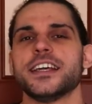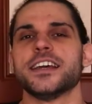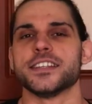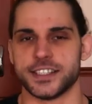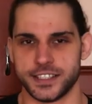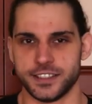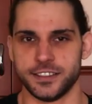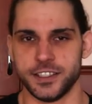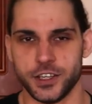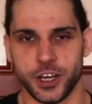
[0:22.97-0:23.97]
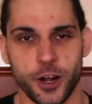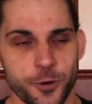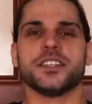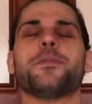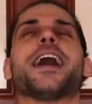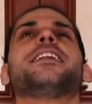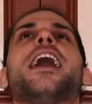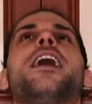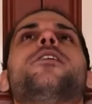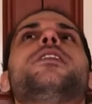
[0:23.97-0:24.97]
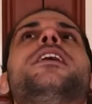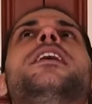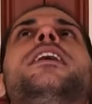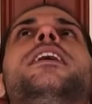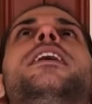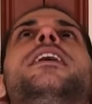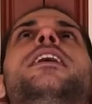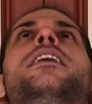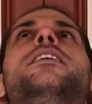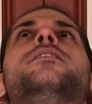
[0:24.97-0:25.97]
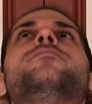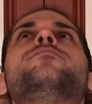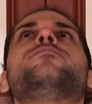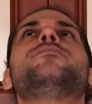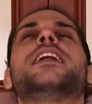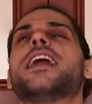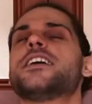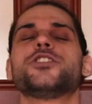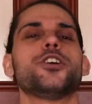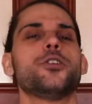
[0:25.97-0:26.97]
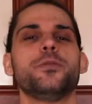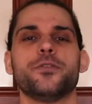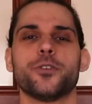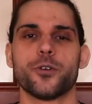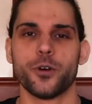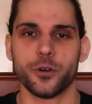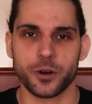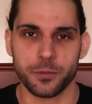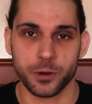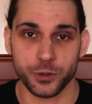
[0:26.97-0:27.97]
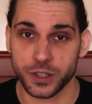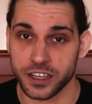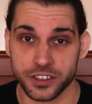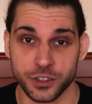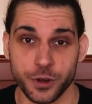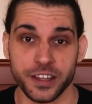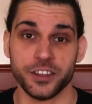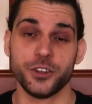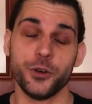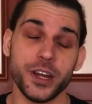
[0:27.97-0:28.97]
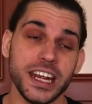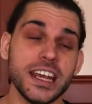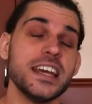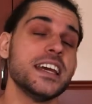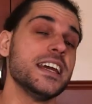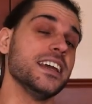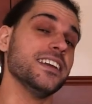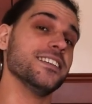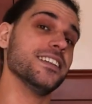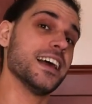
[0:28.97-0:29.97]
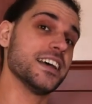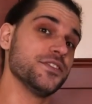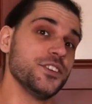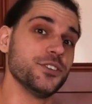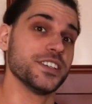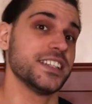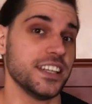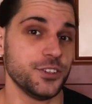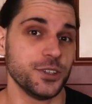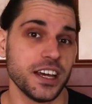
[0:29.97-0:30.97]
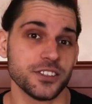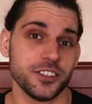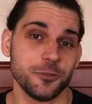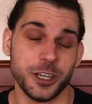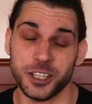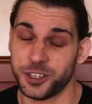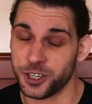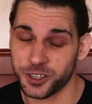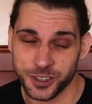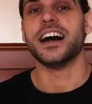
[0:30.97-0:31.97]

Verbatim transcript: kiss, you know. Smackdown, the last show before Royal Rumble two thousand twenty-three. In the last video I said two thousand twenty-two,